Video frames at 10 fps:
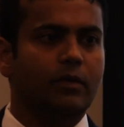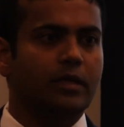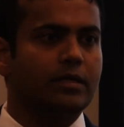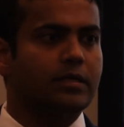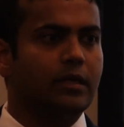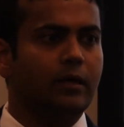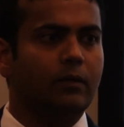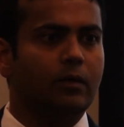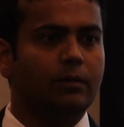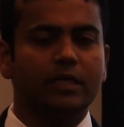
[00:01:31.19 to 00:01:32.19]
One is
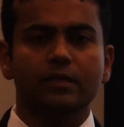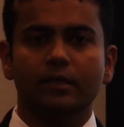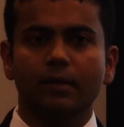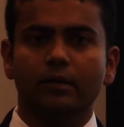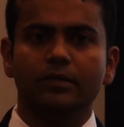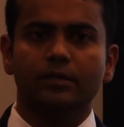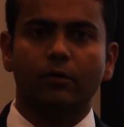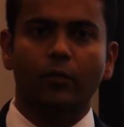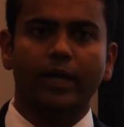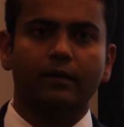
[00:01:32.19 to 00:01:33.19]
obesity medicine
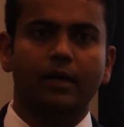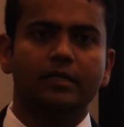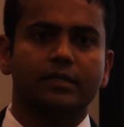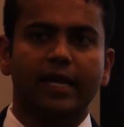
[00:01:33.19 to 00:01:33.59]
or weight loss